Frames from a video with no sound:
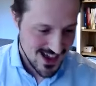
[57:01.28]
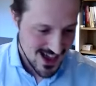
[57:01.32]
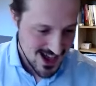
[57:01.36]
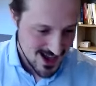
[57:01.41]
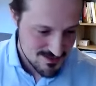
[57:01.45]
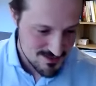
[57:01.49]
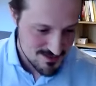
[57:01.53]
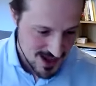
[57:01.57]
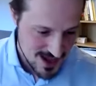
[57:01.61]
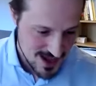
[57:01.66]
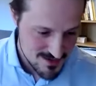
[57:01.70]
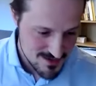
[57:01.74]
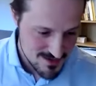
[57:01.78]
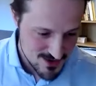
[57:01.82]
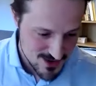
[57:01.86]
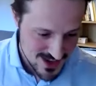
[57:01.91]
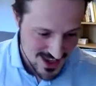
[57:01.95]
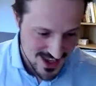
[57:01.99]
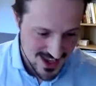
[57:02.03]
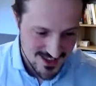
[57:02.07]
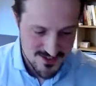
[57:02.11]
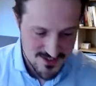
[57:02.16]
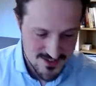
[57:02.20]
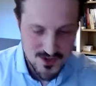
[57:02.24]
I'm
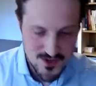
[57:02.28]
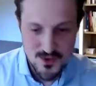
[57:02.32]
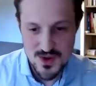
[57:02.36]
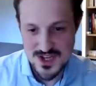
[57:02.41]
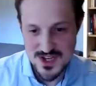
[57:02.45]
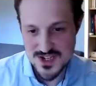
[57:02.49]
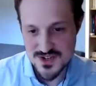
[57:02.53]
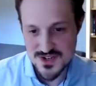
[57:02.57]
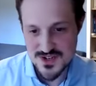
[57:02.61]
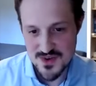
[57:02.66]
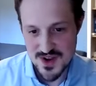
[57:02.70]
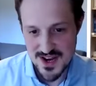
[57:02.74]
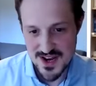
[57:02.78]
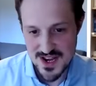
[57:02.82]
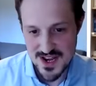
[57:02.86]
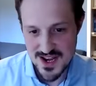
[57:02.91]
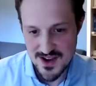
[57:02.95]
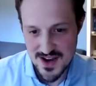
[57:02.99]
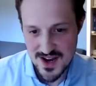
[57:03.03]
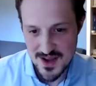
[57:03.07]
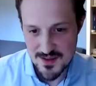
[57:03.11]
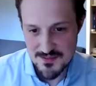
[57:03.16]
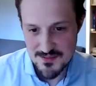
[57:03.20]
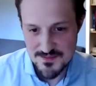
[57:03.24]
looking at the question right
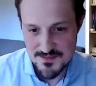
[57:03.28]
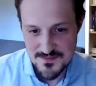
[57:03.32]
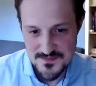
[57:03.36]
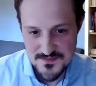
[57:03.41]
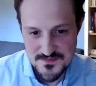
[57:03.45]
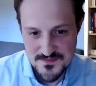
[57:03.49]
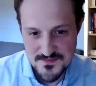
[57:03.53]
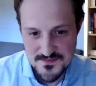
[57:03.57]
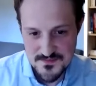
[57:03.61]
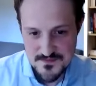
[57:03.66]
now, and I'm,